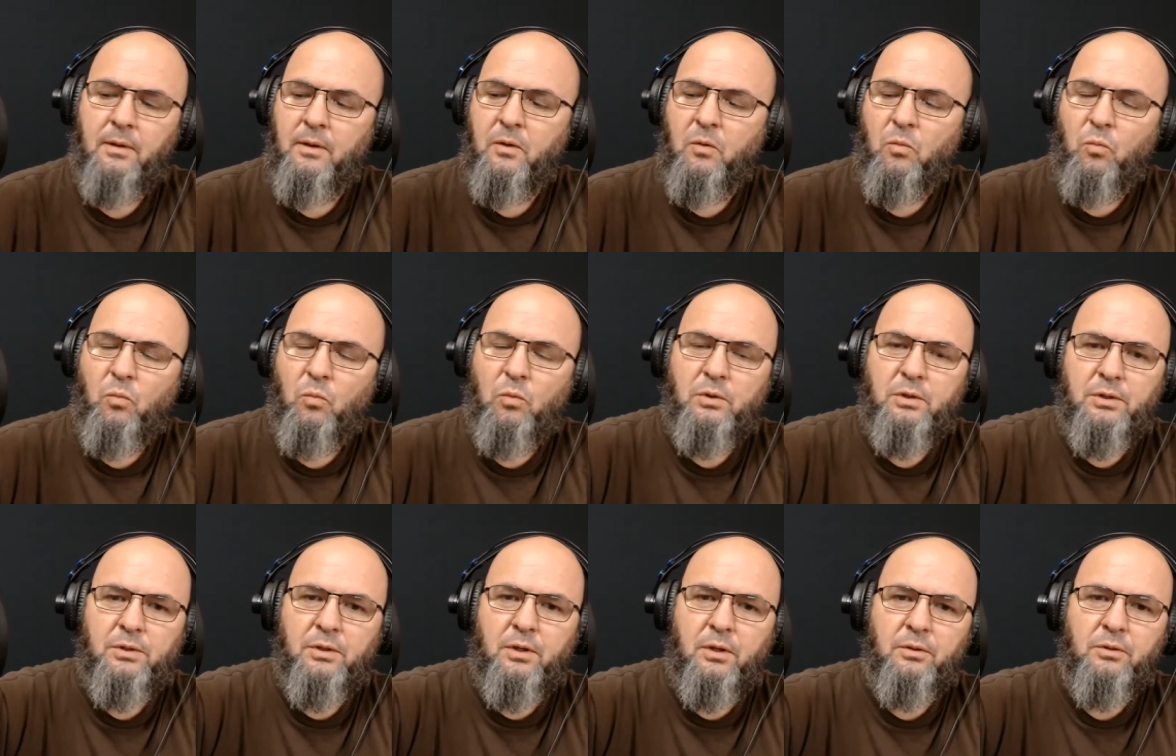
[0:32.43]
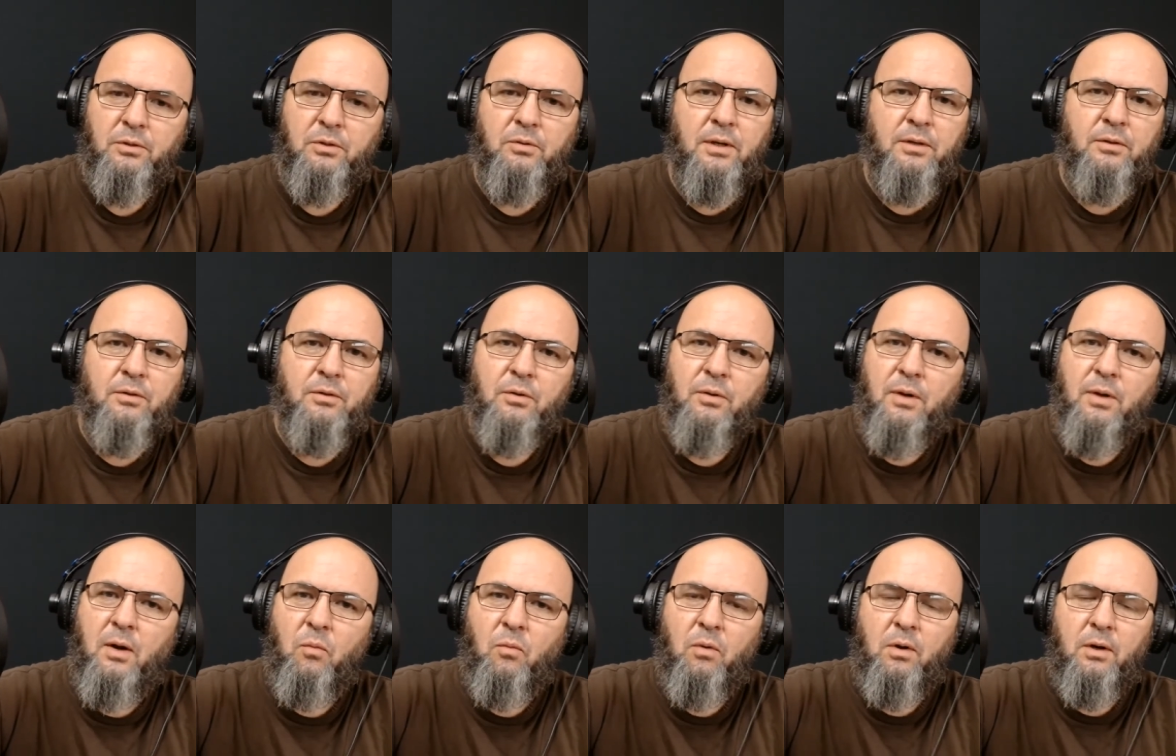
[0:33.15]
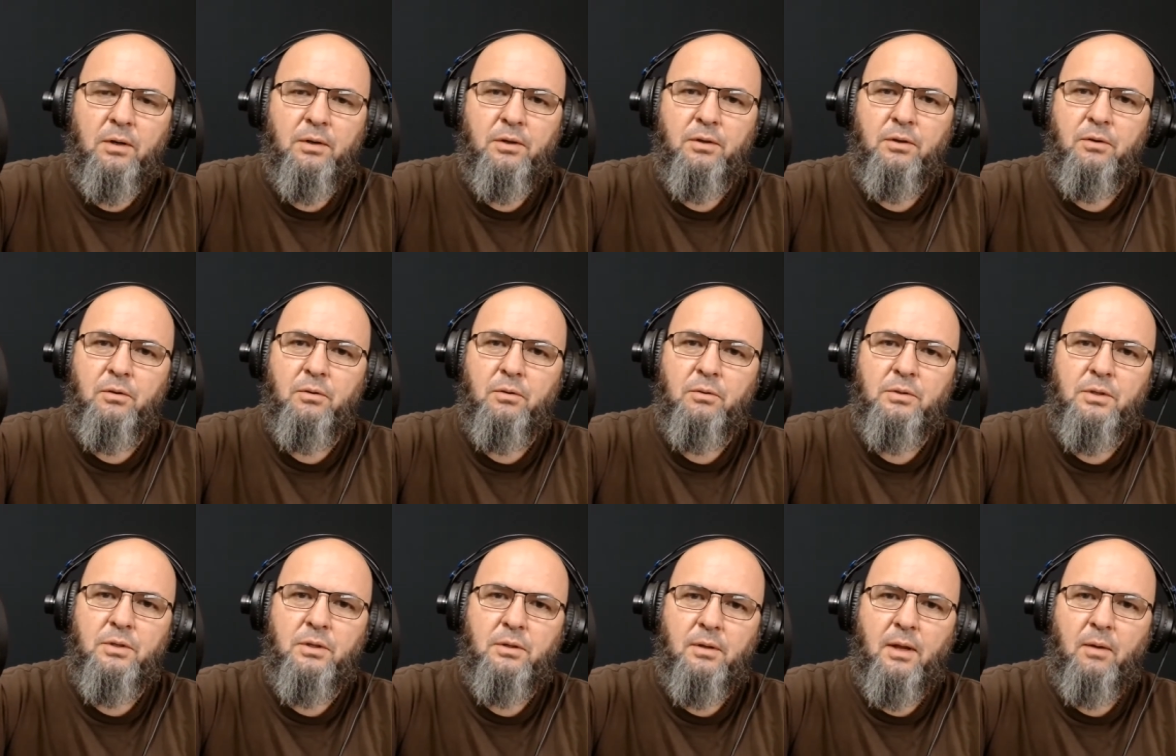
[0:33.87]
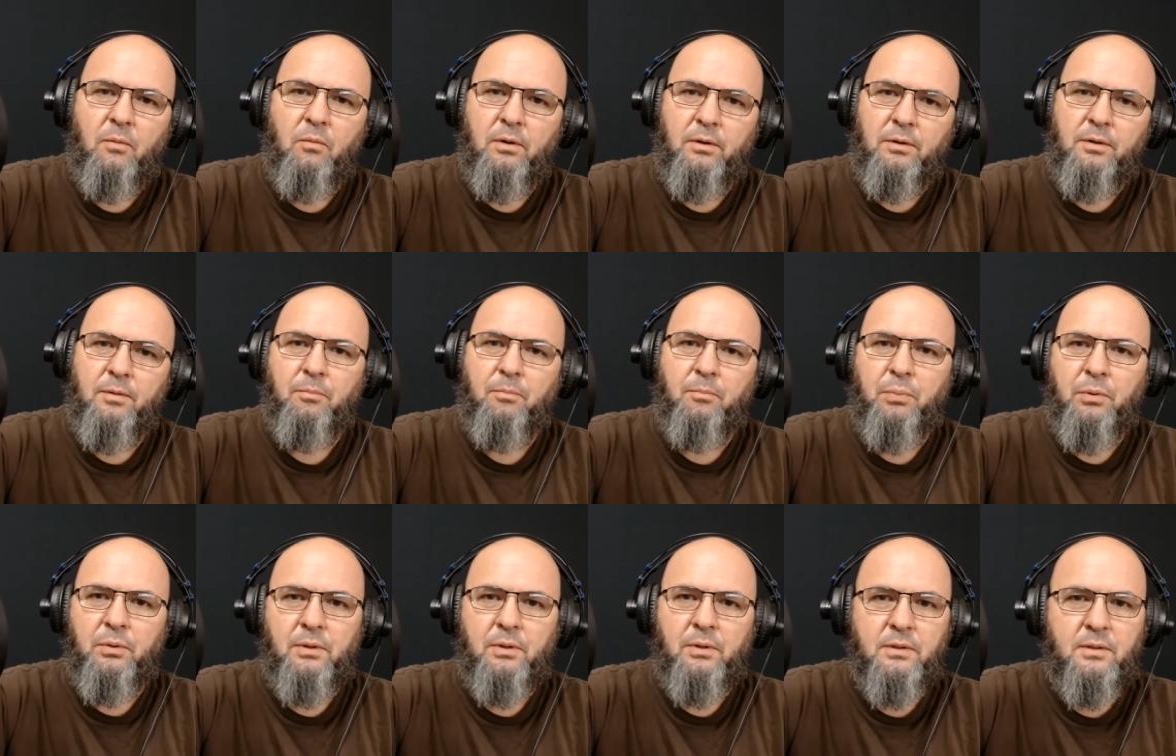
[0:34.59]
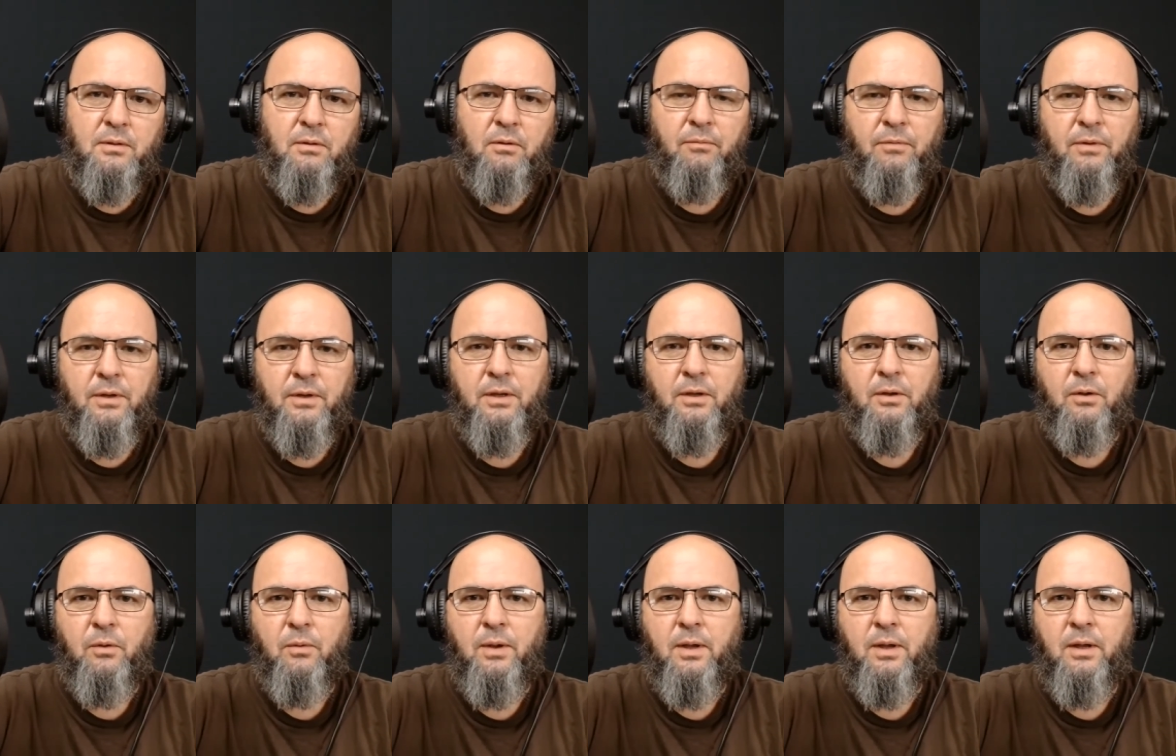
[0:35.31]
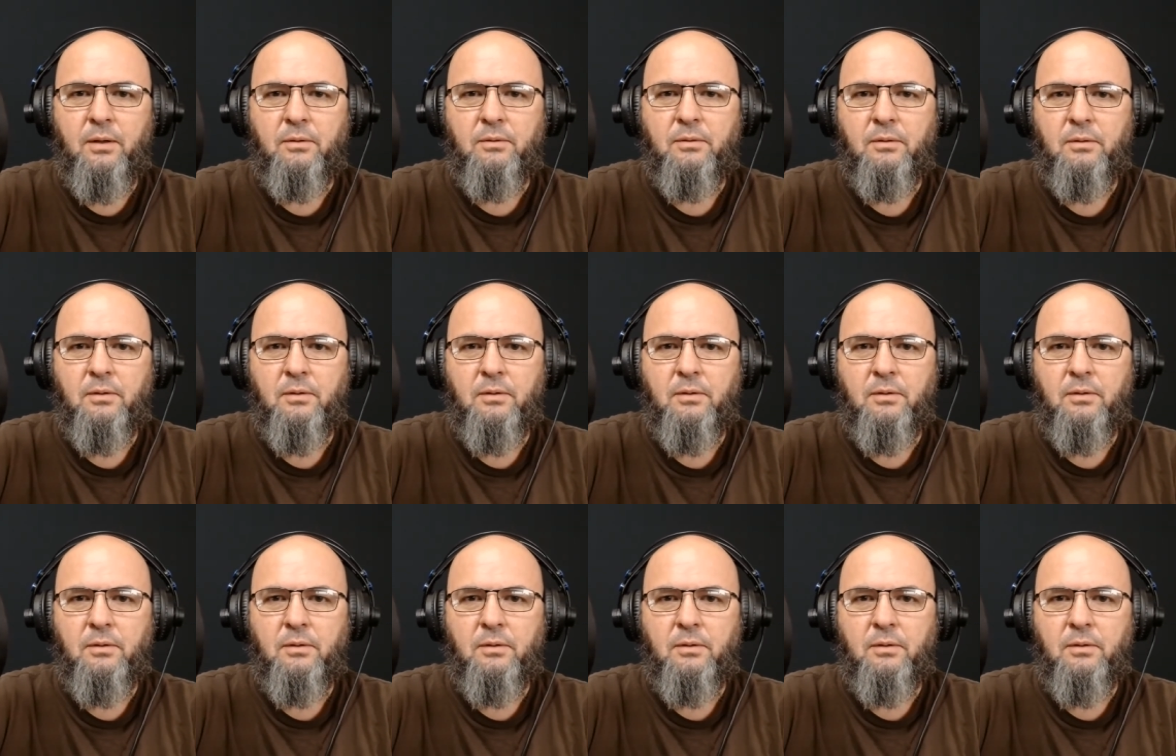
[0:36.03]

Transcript: we'll just go straight to it. I wanted to use it. I wanted to put this little video out